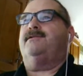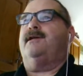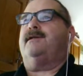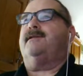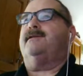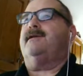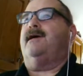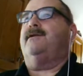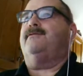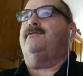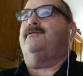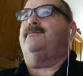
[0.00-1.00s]
check this
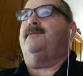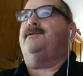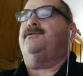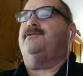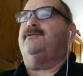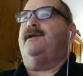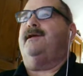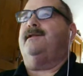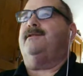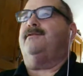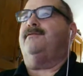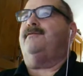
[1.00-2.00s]
hydro and make sure they
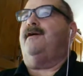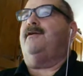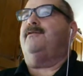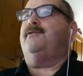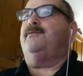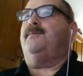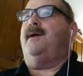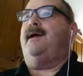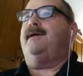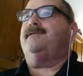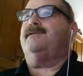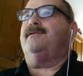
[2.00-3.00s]
get their fire loop
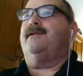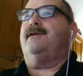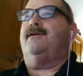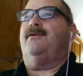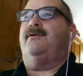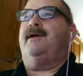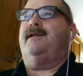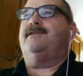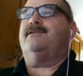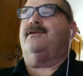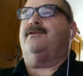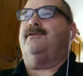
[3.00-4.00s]
passed so they can go ahead
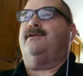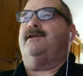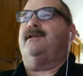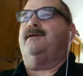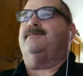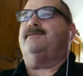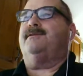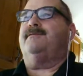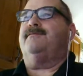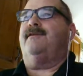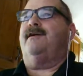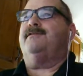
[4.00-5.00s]
and start hooking up
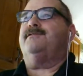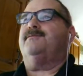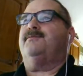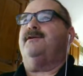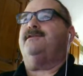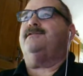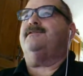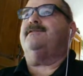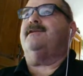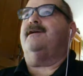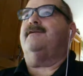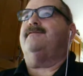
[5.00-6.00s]
some fire suppression
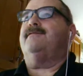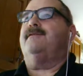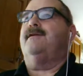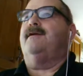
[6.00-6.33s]
stuff.